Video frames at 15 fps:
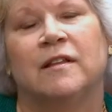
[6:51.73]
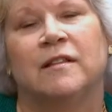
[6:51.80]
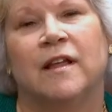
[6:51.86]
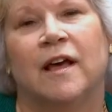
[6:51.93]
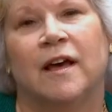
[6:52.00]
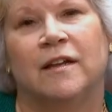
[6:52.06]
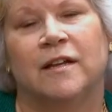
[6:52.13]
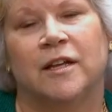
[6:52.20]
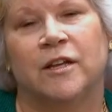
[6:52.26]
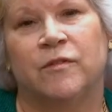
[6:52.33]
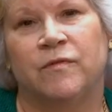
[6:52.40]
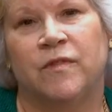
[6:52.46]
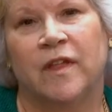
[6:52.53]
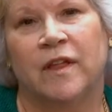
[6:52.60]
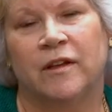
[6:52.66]
that
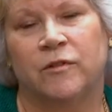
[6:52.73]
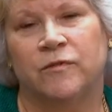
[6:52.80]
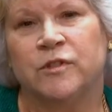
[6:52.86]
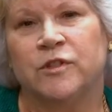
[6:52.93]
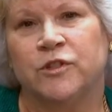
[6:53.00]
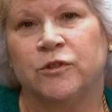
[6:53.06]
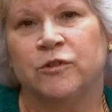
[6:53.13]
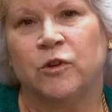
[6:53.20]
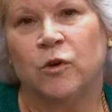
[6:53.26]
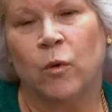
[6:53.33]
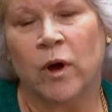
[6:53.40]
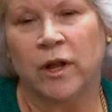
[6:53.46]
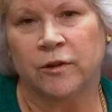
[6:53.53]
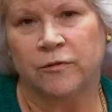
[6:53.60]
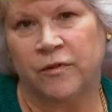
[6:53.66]
if a student
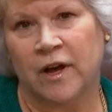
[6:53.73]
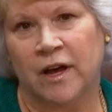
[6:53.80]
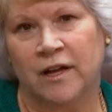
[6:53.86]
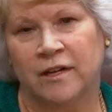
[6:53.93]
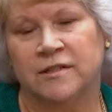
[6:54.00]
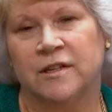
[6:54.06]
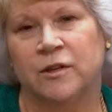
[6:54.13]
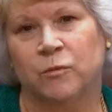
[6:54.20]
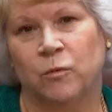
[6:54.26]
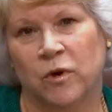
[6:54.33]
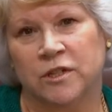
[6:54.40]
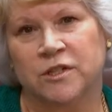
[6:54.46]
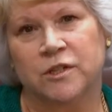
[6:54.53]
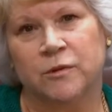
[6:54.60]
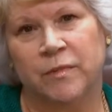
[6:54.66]
qualifies and
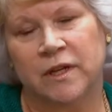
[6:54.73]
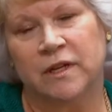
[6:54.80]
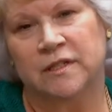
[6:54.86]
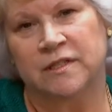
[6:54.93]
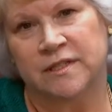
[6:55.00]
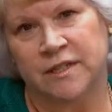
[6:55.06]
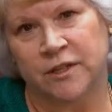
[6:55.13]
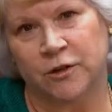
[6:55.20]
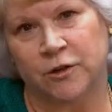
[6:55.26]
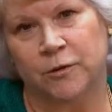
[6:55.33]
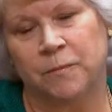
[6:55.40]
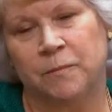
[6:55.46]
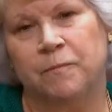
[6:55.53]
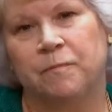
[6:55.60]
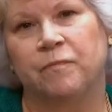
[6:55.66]
wants to be considered,